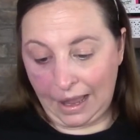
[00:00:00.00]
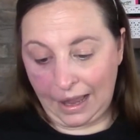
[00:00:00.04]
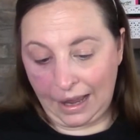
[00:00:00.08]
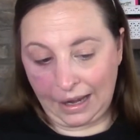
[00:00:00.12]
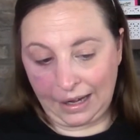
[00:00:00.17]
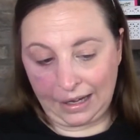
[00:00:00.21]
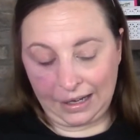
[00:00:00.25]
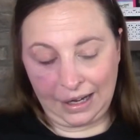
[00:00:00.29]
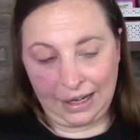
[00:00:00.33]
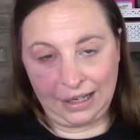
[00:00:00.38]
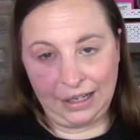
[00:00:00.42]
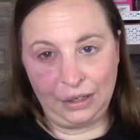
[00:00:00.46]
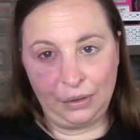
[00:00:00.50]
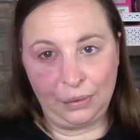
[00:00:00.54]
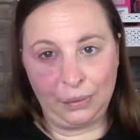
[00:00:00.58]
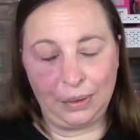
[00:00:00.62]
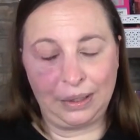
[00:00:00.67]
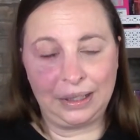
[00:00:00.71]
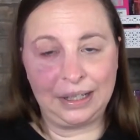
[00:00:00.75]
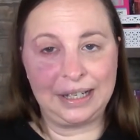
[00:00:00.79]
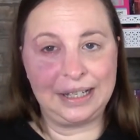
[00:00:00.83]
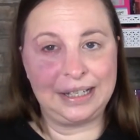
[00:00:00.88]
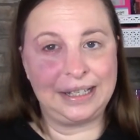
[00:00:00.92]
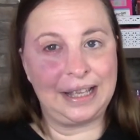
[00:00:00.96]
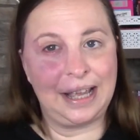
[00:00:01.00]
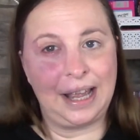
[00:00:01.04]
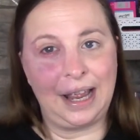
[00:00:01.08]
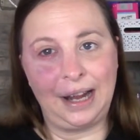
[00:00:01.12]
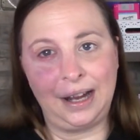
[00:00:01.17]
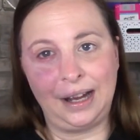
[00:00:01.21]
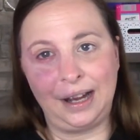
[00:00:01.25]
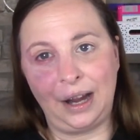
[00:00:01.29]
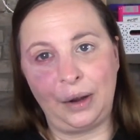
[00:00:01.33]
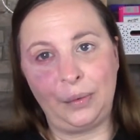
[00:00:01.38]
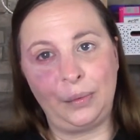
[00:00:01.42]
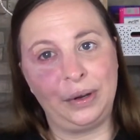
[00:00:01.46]
And I didn't realize that,
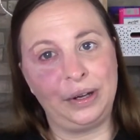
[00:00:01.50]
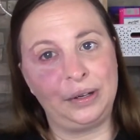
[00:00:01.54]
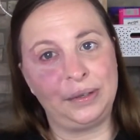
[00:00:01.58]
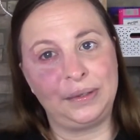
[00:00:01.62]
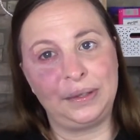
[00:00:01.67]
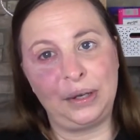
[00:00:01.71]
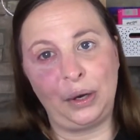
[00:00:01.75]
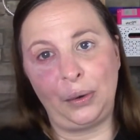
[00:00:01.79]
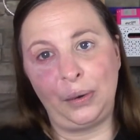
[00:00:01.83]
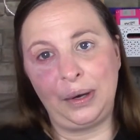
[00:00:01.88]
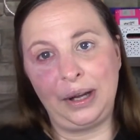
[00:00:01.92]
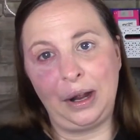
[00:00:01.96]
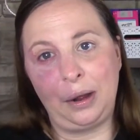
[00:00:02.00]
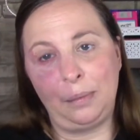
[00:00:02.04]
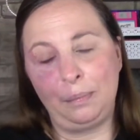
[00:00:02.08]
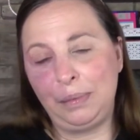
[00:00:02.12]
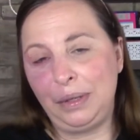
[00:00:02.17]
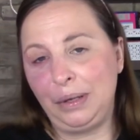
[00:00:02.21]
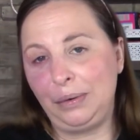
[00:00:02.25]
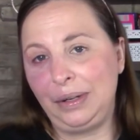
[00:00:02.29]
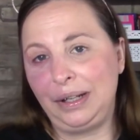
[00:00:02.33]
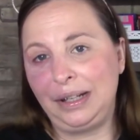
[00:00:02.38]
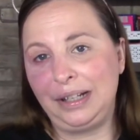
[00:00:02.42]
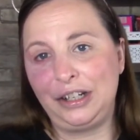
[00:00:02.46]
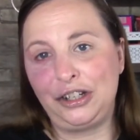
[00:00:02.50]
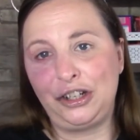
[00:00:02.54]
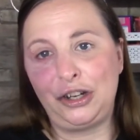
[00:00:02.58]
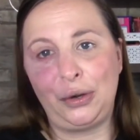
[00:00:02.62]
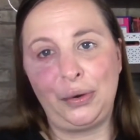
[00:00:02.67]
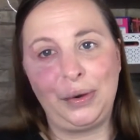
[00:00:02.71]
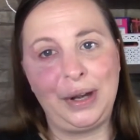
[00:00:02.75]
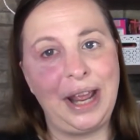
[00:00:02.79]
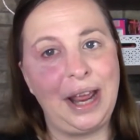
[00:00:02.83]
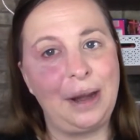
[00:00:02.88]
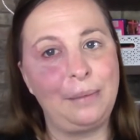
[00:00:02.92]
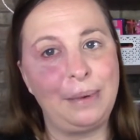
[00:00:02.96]
and I was already on Beautylish. I
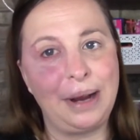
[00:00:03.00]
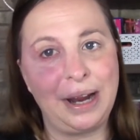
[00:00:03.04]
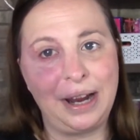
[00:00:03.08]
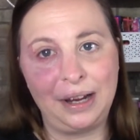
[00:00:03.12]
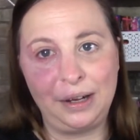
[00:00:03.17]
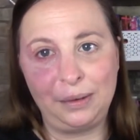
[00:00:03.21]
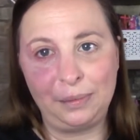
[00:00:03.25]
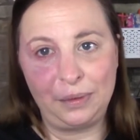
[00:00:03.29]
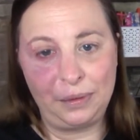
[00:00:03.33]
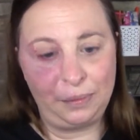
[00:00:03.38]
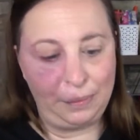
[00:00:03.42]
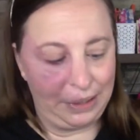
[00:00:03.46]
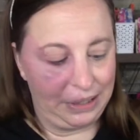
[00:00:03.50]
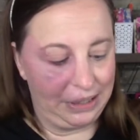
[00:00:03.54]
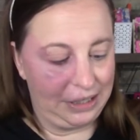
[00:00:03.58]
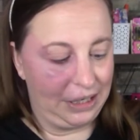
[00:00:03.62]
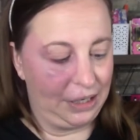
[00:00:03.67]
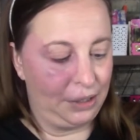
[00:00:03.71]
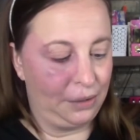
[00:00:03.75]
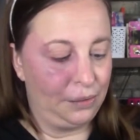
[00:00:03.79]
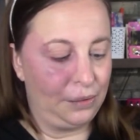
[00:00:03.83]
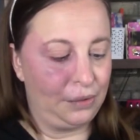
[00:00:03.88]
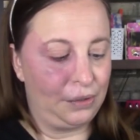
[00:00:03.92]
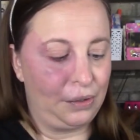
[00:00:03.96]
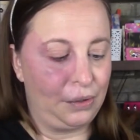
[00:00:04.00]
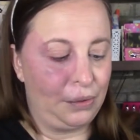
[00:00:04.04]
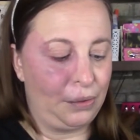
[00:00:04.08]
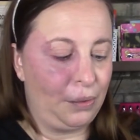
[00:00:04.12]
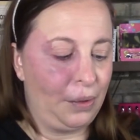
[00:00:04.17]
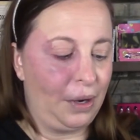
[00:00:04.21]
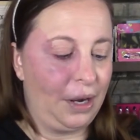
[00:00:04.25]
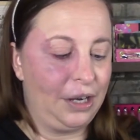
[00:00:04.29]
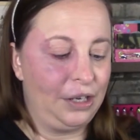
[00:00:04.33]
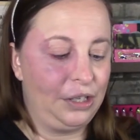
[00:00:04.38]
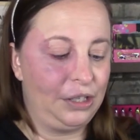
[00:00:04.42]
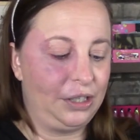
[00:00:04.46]
already had my items picked out, so
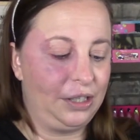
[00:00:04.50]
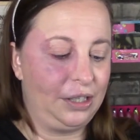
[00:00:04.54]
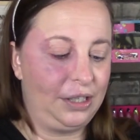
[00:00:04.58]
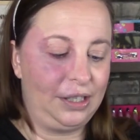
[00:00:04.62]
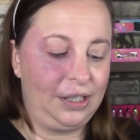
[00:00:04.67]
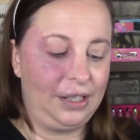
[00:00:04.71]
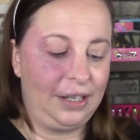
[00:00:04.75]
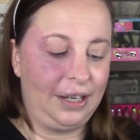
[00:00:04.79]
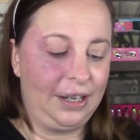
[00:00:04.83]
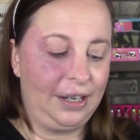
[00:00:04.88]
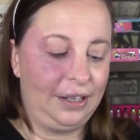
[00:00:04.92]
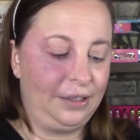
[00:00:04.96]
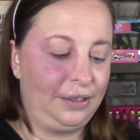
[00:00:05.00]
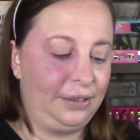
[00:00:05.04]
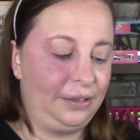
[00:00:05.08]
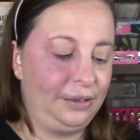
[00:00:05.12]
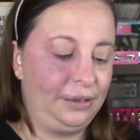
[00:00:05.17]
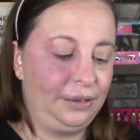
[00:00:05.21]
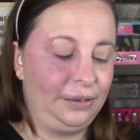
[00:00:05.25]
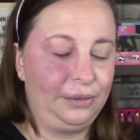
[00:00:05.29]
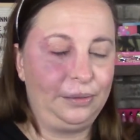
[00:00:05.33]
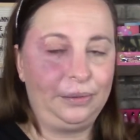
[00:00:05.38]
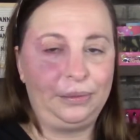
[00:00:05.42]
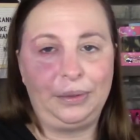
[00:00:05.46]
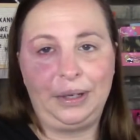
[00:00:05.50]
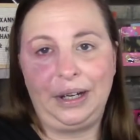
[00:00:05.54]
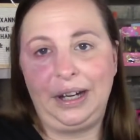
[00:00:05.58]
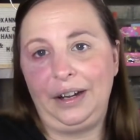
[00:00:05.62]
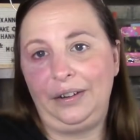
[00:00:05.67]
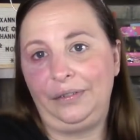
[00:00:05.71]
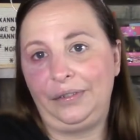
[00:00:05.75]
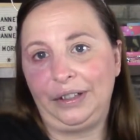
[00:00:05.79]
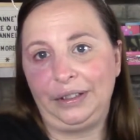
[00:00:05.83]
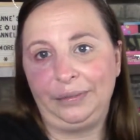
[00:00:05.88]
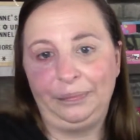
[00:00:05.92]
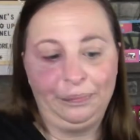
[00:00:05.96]
I just, like,
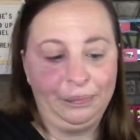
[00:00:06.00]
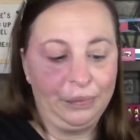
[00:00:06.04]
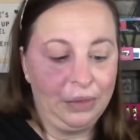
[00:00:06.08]
whatever.